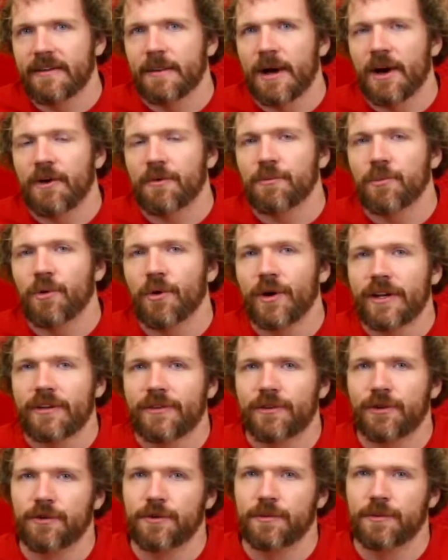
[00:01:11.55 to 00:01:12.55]
about
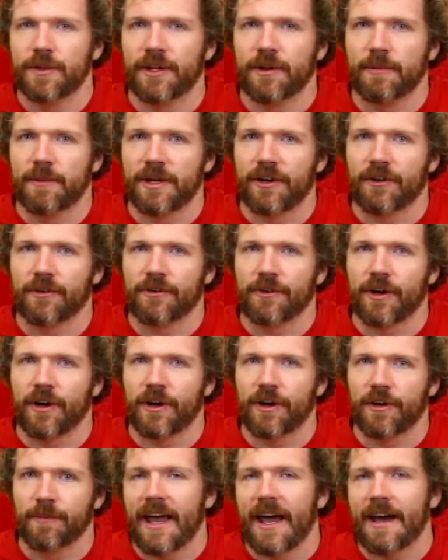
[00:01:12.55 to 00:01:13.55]
0.2 millimeters tall.